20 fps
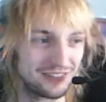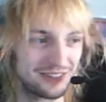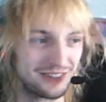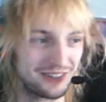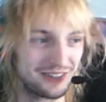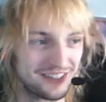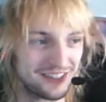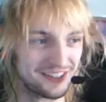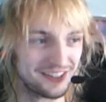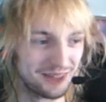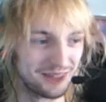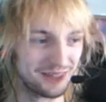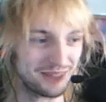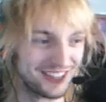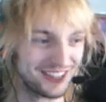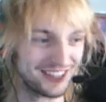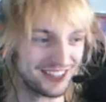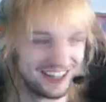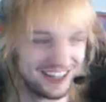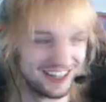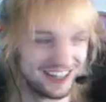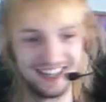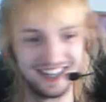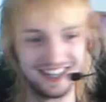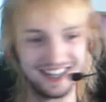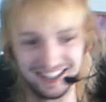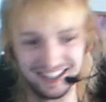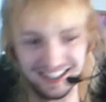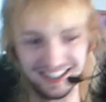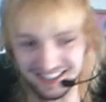But let's
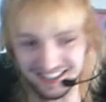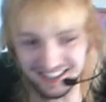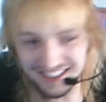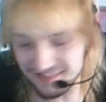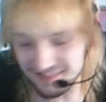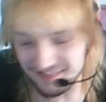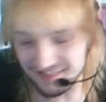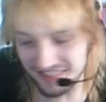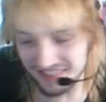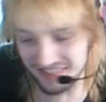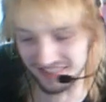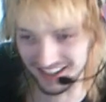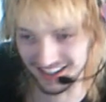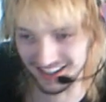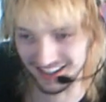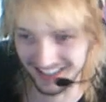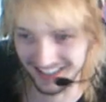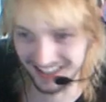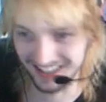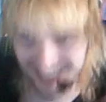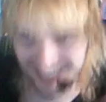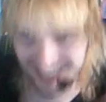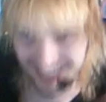just continue.